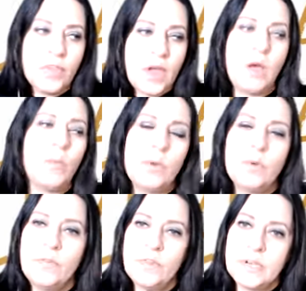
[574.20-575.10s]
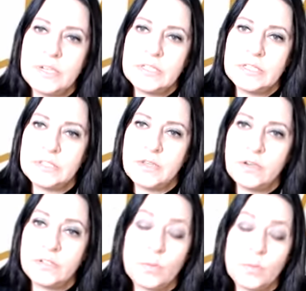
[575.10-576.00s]
how beautiful it is
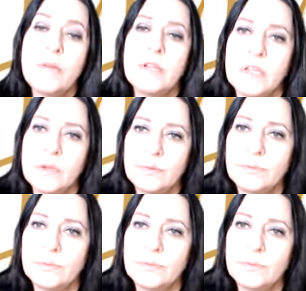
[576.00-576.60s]
surrounding you.